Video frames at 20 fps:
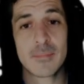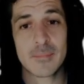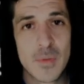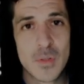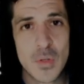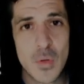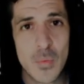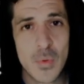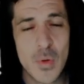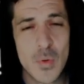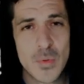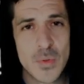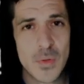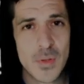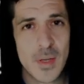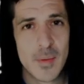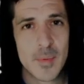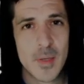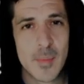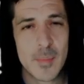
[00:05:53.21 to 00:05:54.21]
So those are the
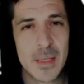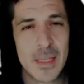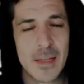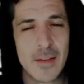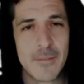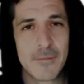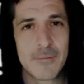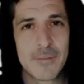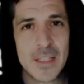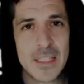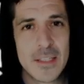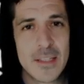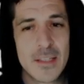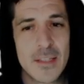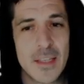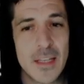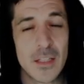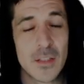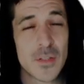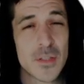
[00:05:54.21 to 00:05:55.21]
upcoming fixes,
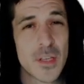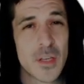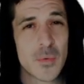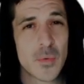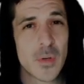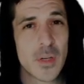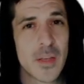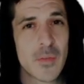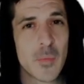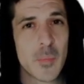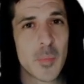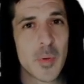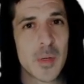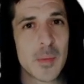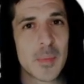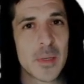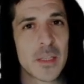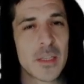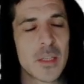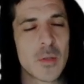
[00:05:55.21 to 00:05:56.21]
and it looks like we're going to have a pretty
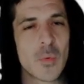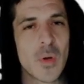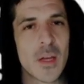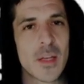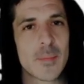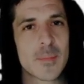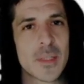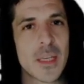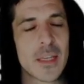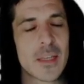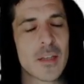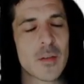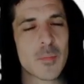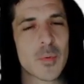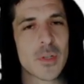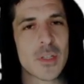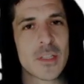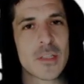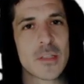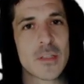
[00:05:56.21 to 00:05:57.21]
big UI update here
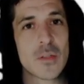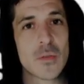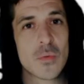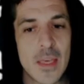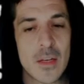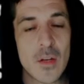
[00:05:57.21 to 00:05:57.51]
pretty soon.